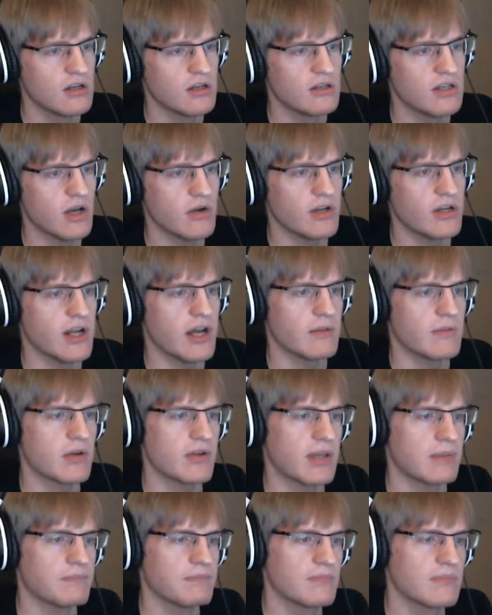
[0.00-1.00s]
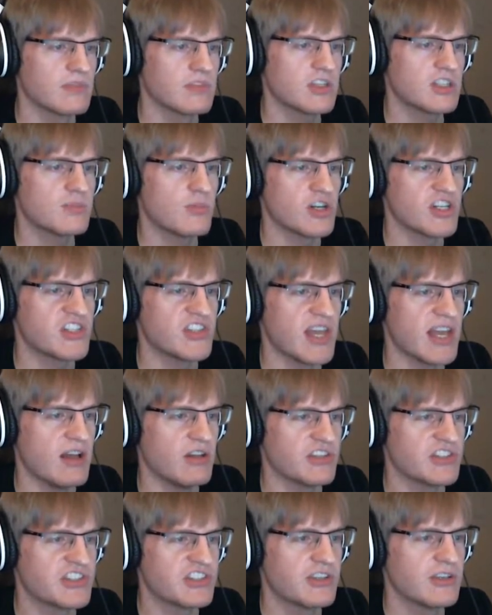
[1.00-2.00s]
No, you're not. Okay. Just more
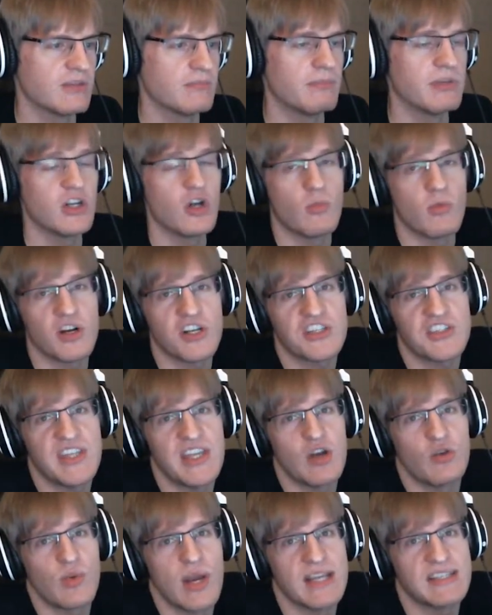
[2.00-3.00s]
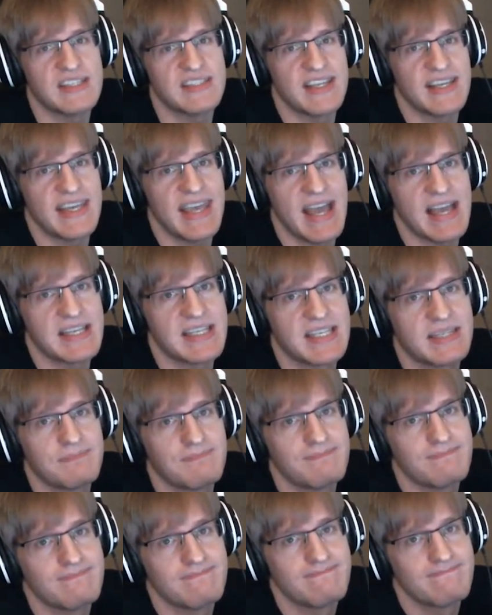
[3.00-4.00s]
snails, but no more snail races, I guess.
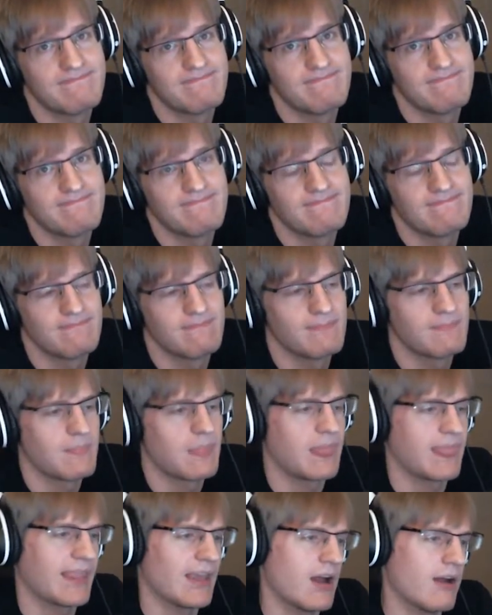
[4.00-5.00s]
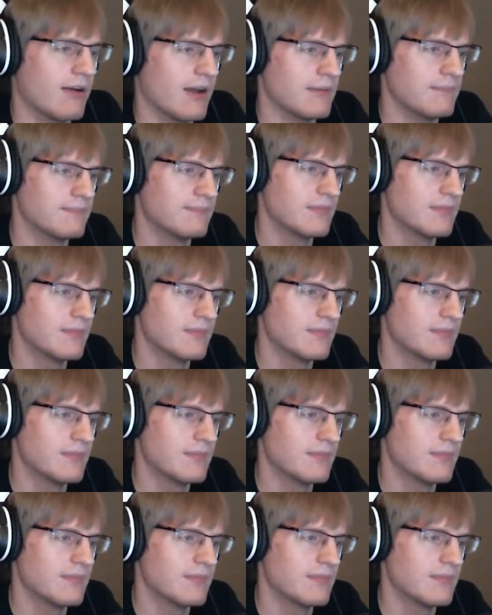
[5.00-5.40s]
All right.